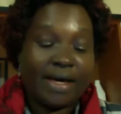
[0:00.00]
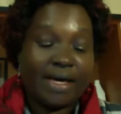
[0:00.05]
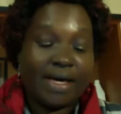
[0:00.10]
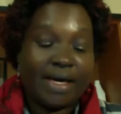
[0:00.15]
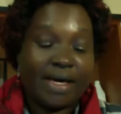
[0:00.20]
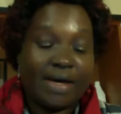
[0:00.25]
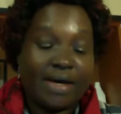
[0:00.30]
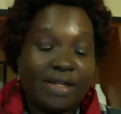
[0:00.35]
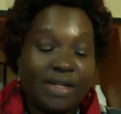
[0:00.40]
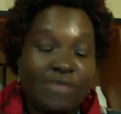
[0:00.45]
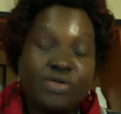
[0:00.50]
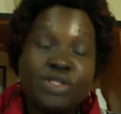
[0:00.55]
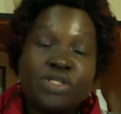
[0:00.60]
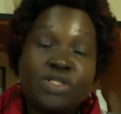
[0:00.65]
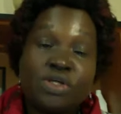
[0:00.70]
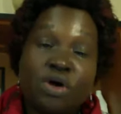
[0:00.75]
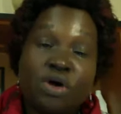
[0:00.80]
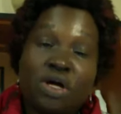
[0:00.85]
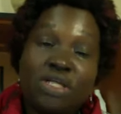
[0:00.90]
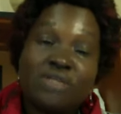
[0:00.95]

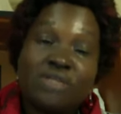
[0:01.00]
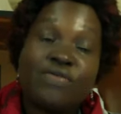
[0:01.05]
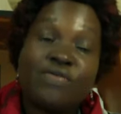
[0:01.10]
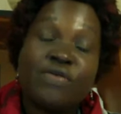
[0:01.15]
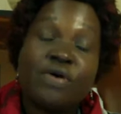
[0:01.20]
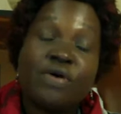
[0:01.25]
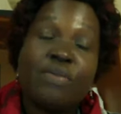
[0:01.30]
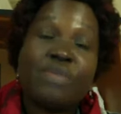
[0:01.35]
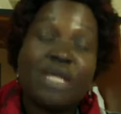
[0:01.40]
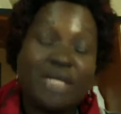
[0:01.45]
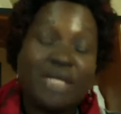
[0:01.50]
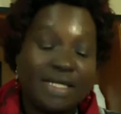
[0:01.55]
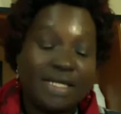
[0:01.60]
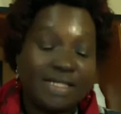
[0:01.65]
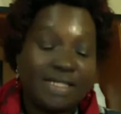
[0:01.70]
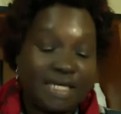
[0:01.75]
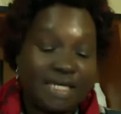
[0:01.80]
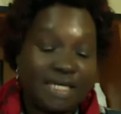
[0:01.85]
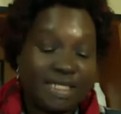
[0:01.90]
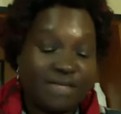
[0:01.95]
result from the
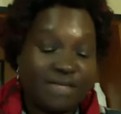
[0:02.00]
digestive